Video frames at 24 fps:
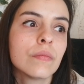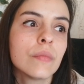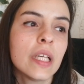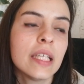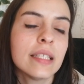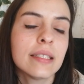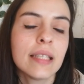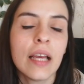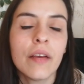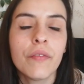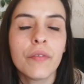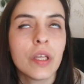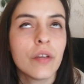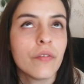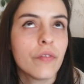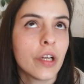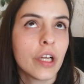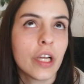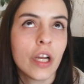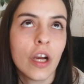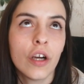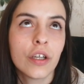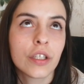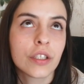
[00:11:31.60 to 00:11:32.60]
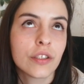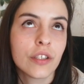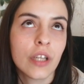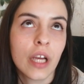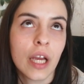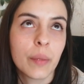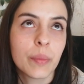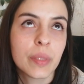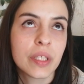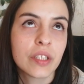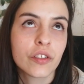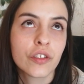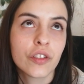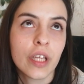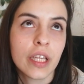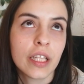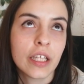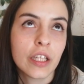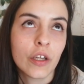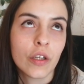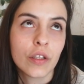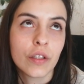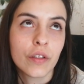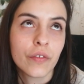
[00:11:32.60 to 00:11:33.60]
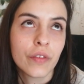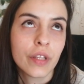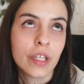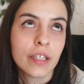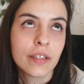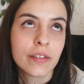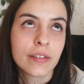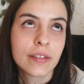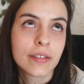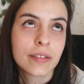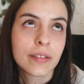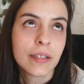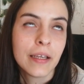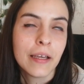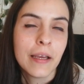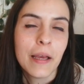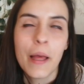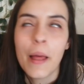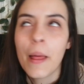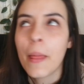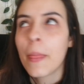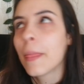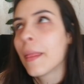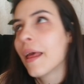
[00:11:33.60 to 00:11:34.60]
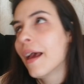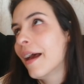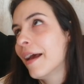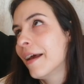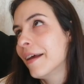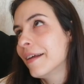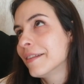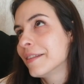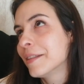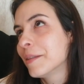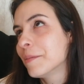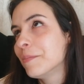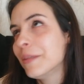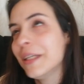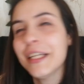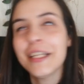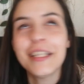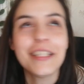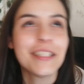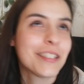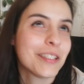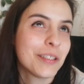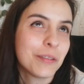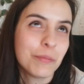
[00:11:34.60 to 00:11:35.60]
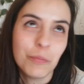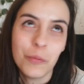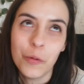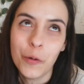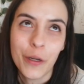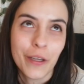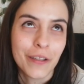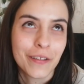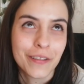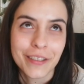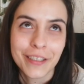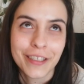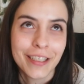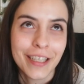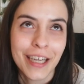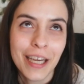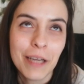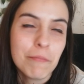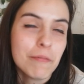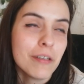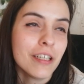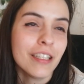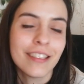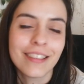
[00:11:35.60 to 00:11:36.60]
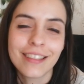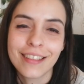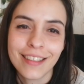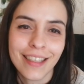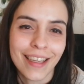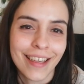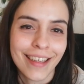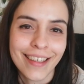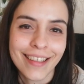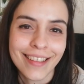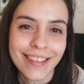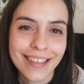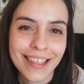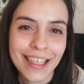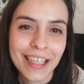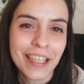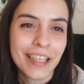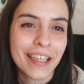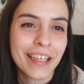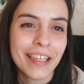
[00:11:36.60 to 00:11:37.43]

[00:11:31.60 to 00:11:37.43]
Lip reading: is having a very hard time understanding all of this. And the biggest spoiler, I'm going to say it.